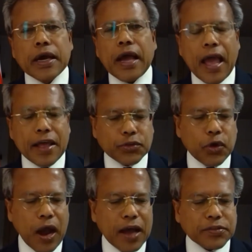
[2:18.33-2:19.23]
uh, as
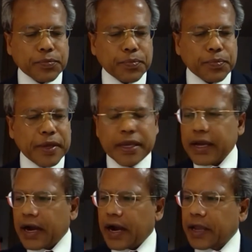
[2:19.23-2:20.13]
you asked me,
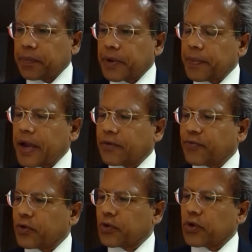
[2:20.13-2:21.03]
I prepared
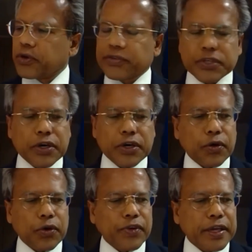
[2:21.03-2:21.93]
few notes uh,
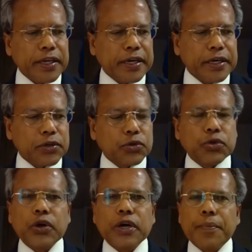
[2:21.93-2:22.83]
over here to
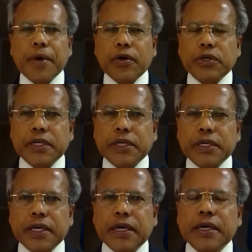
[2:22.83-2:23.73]
talk about
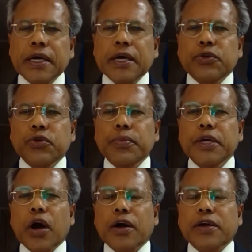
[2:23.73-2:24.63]
uh, Truman
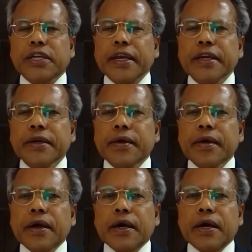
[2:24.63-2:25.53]
Doctrine,
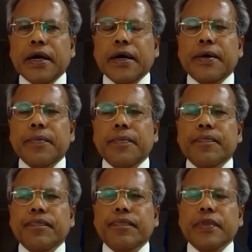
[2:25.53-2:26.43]
um,
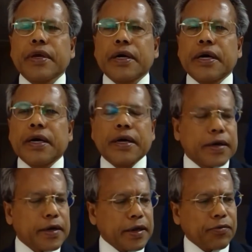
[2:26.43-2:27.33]

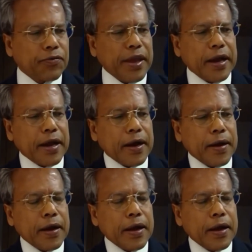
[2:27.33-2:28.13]
uh, where